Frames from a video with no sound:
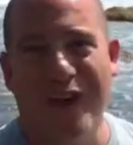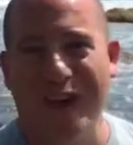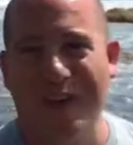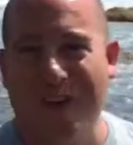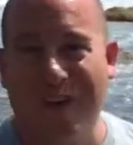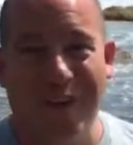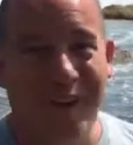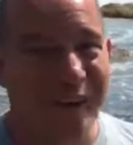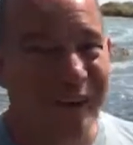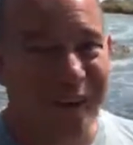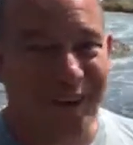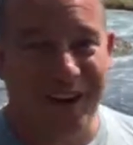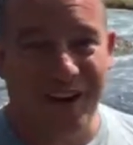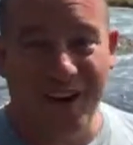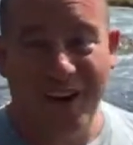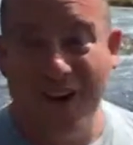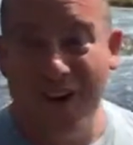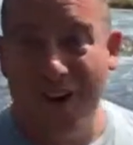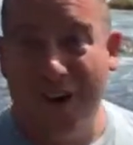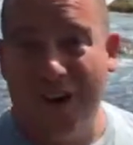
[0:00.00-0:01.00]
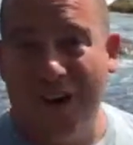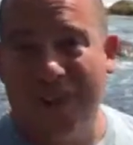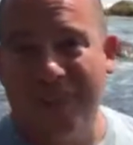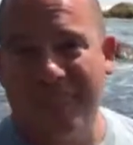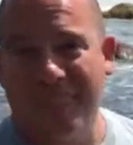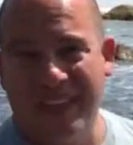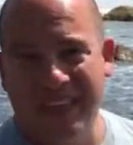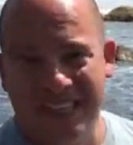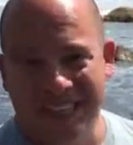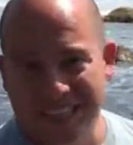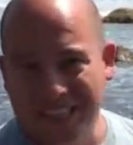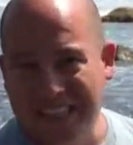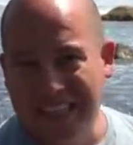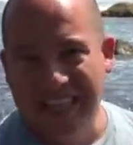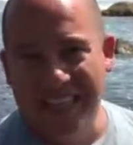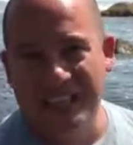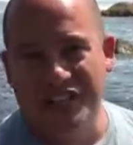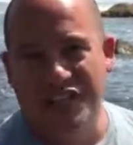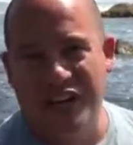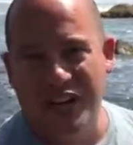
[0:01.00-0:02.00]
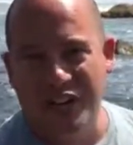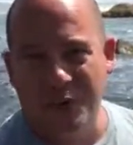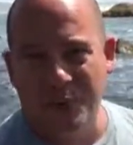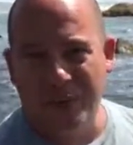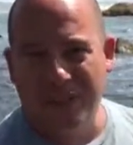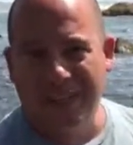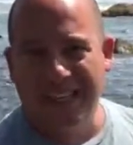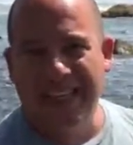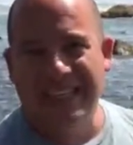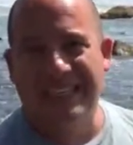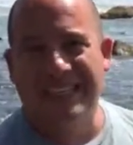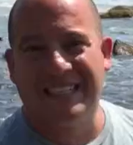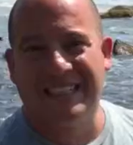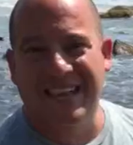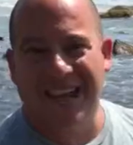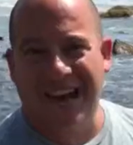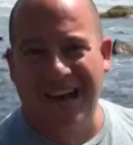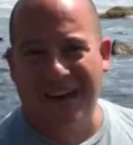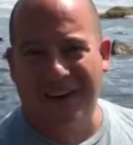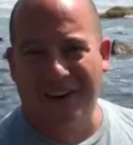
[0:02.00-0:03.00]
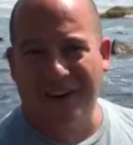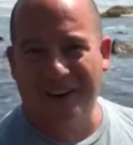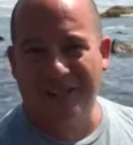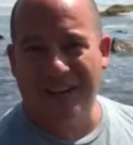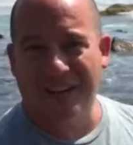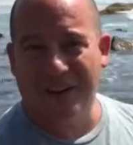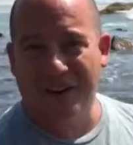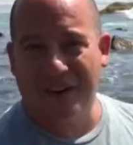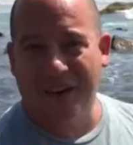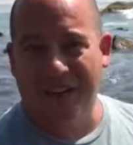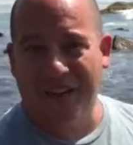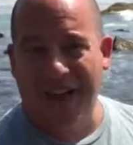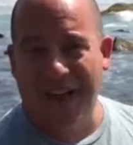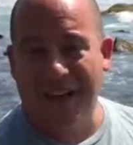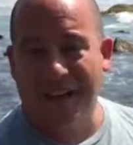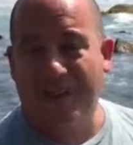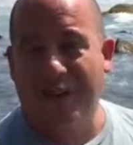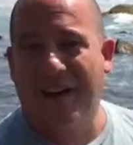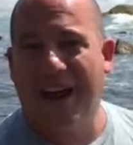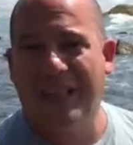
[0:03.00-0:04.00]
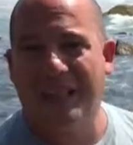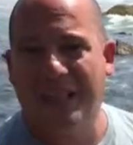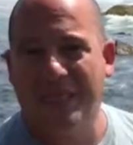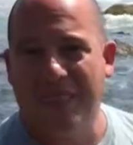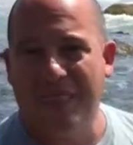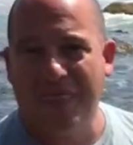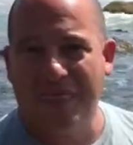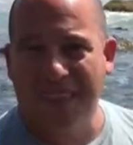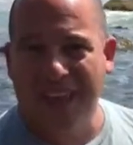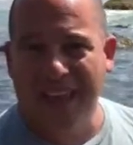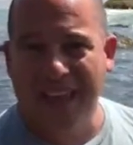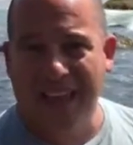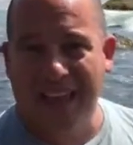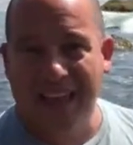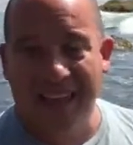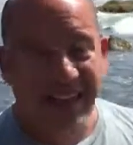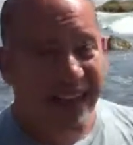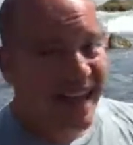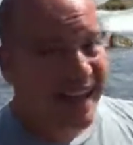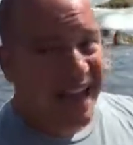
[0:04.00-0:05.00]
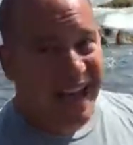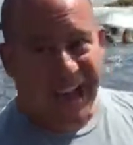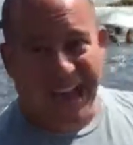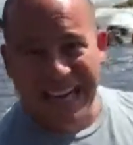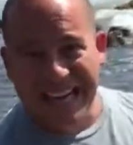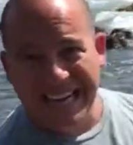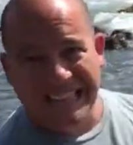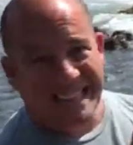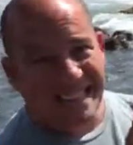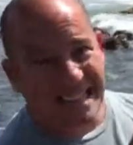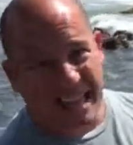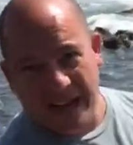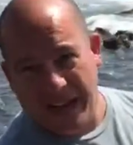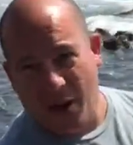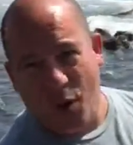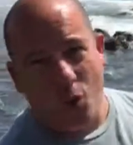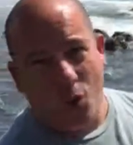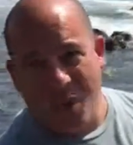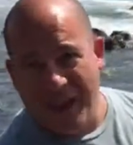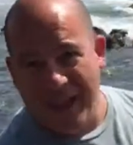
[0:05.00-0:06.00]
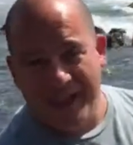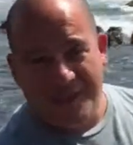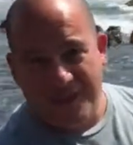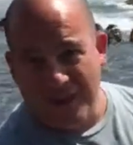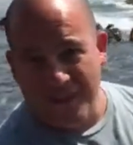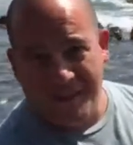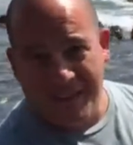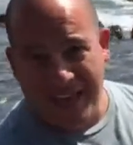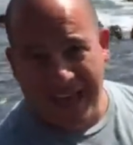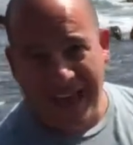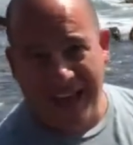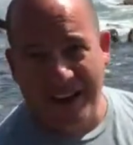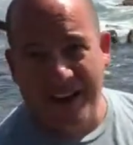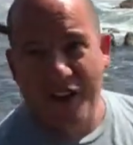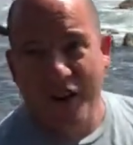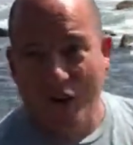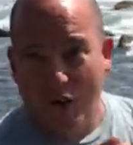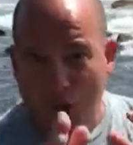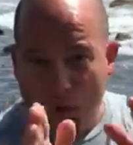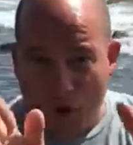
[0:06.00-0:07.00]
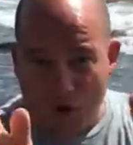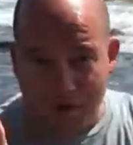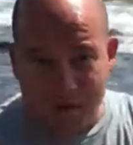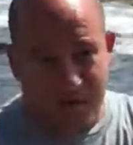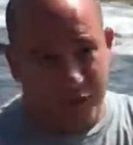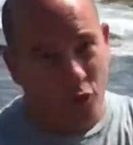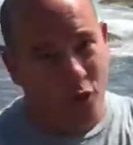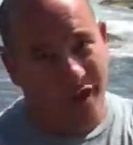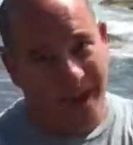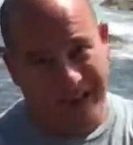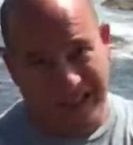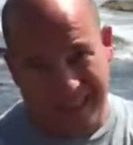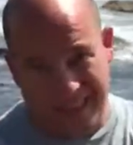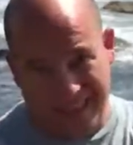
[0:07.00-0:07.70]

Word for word: what your heart authentically and genuinely desires in your life rather than thinking, I need to get away from that or avoid